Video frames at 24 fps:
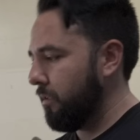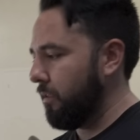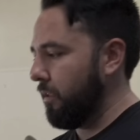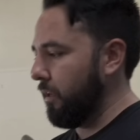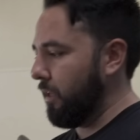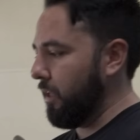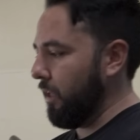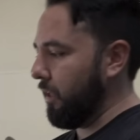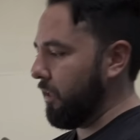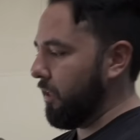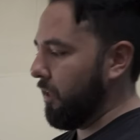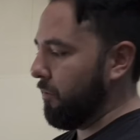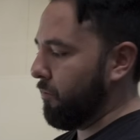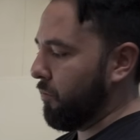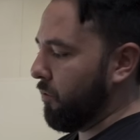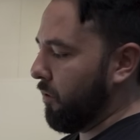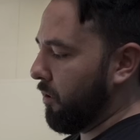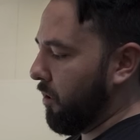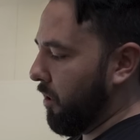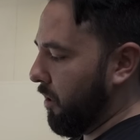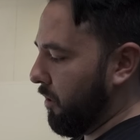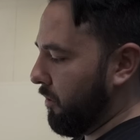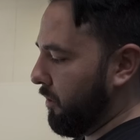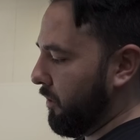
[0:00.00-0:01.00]
The kit comes
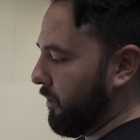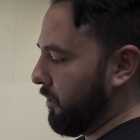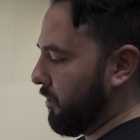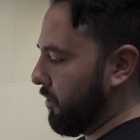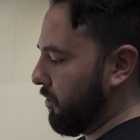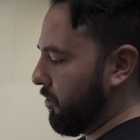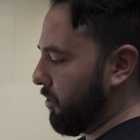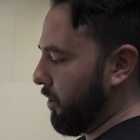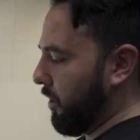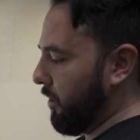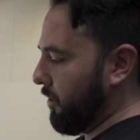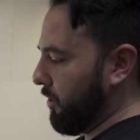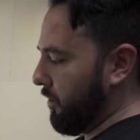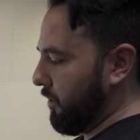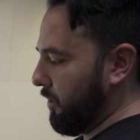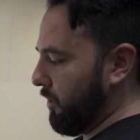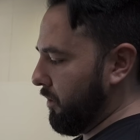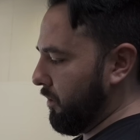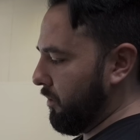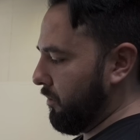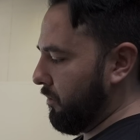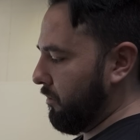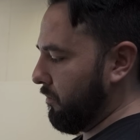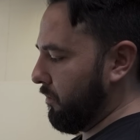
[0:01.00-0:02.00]
with all these
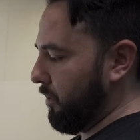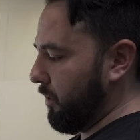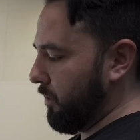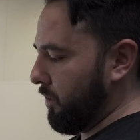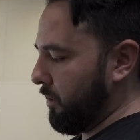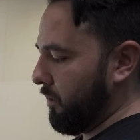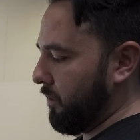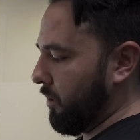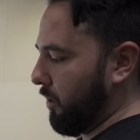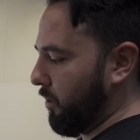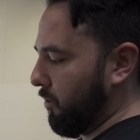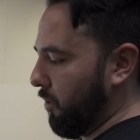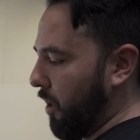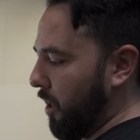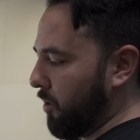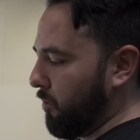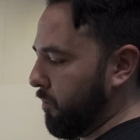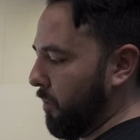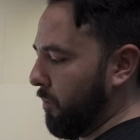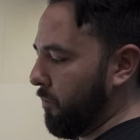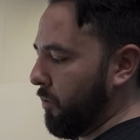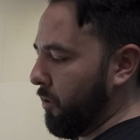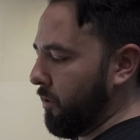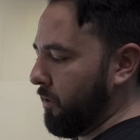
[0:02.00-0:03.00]
instructions. This is the cross
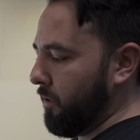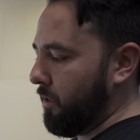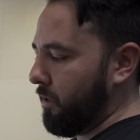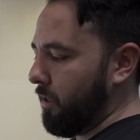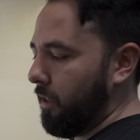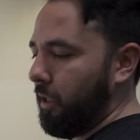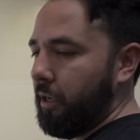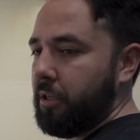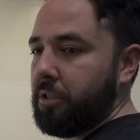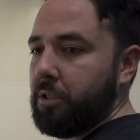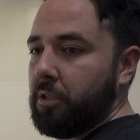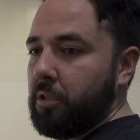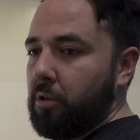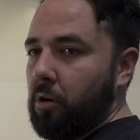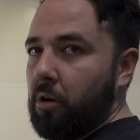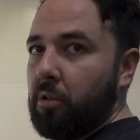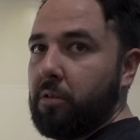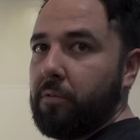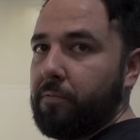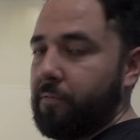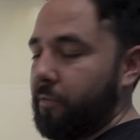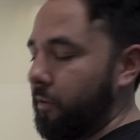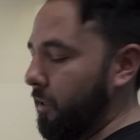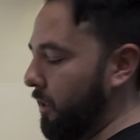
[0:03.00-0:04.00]
member installation on
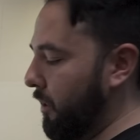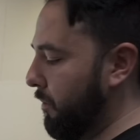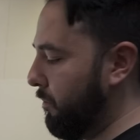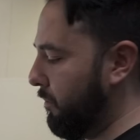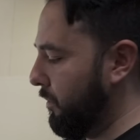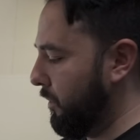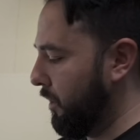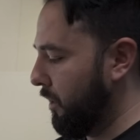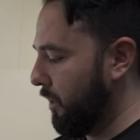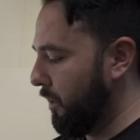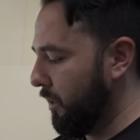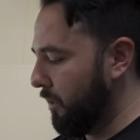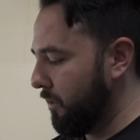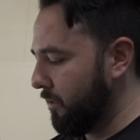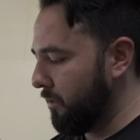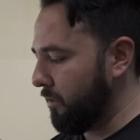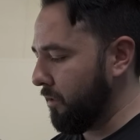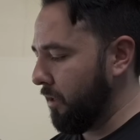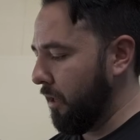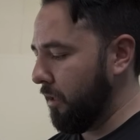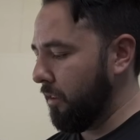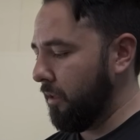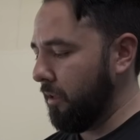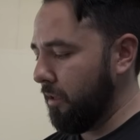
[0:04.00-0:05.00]
the frame. It's
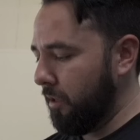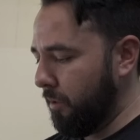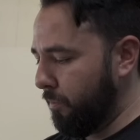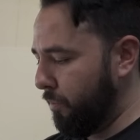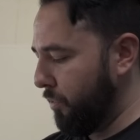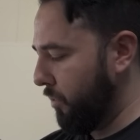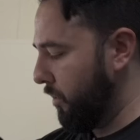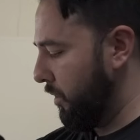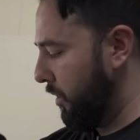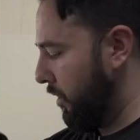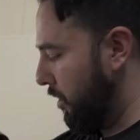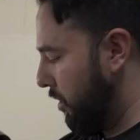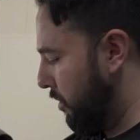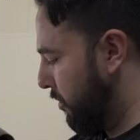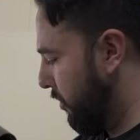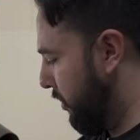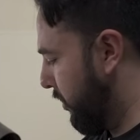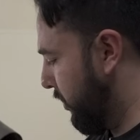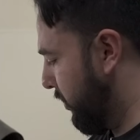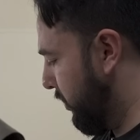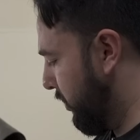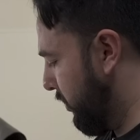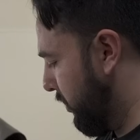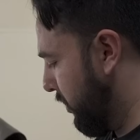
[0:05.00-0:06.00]
got the upper and
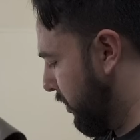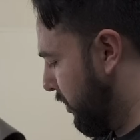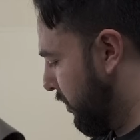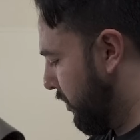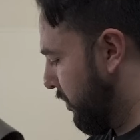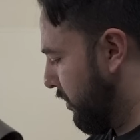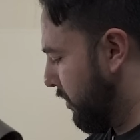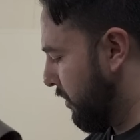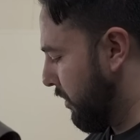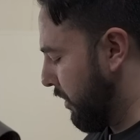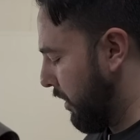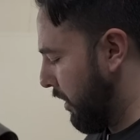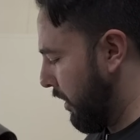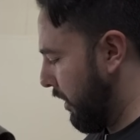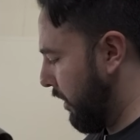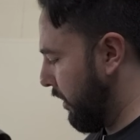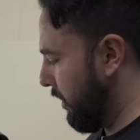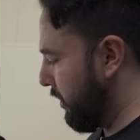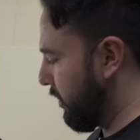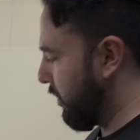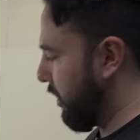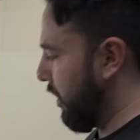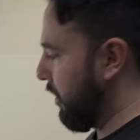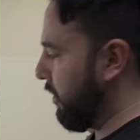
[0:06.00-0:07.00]
lowers, and
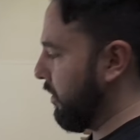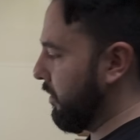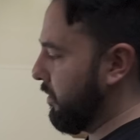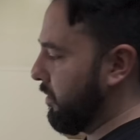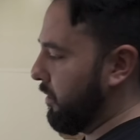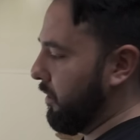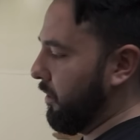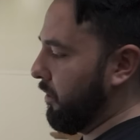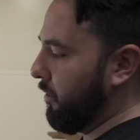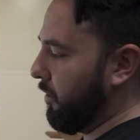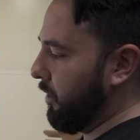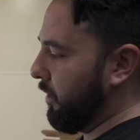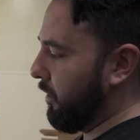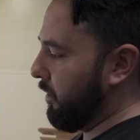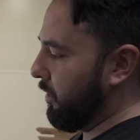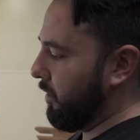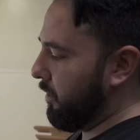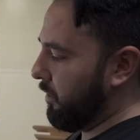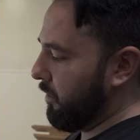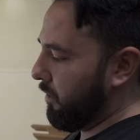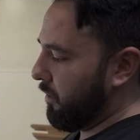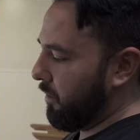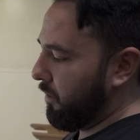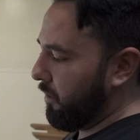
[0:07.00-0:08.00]
it's got the steering,
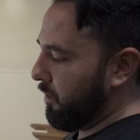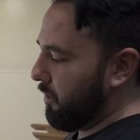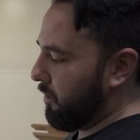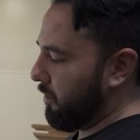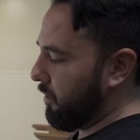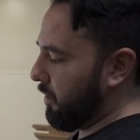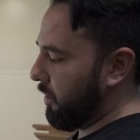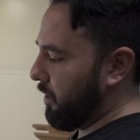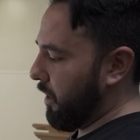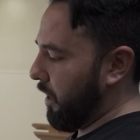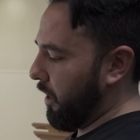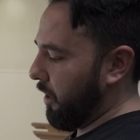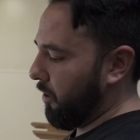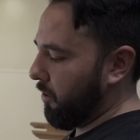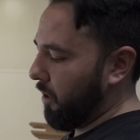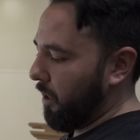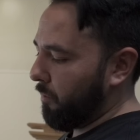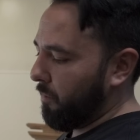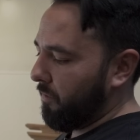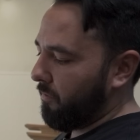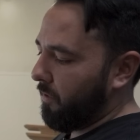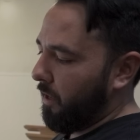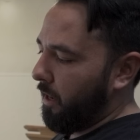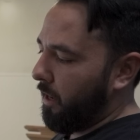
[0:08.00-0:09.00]
a
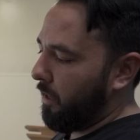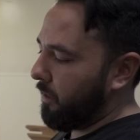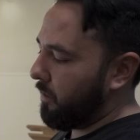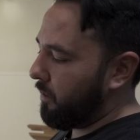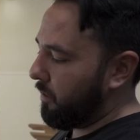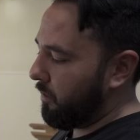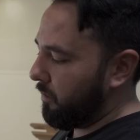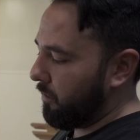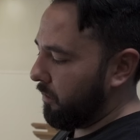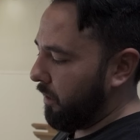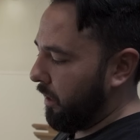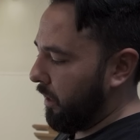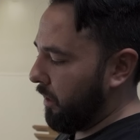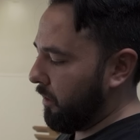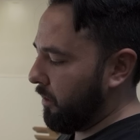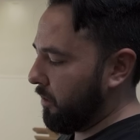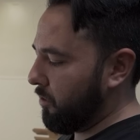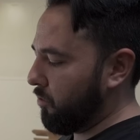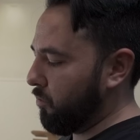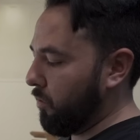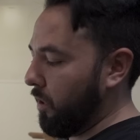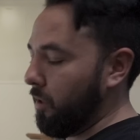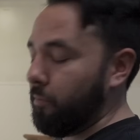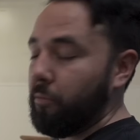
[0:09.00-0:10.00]
diagram of that, and the
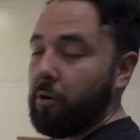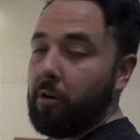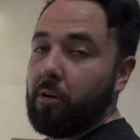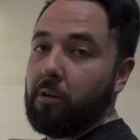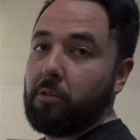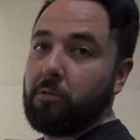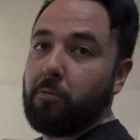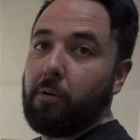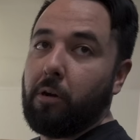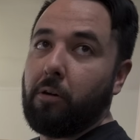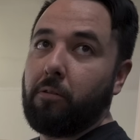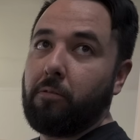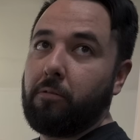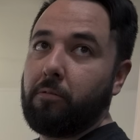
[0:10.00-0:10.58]
sway bar as well.